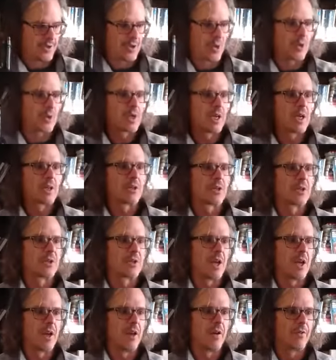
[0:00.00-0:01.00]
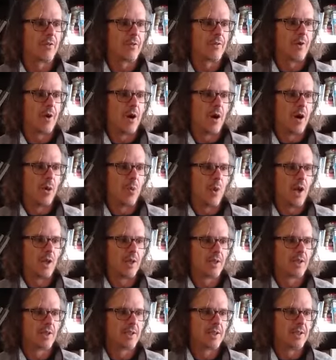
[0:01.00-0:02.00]
don't cut yourself, all
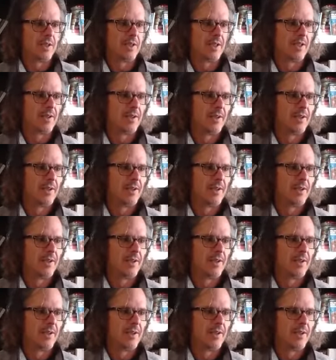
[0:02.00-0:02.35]
well and good.